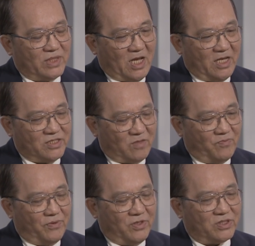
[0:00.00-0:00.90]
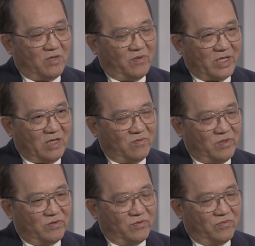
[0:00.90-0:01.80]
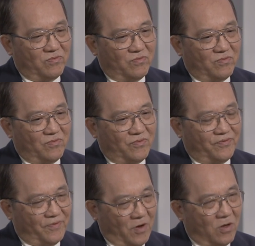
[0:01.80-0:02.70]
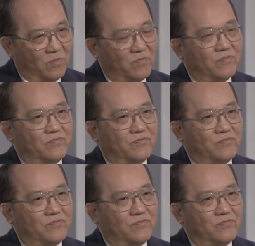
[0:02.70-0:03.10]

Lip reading: I support our government form.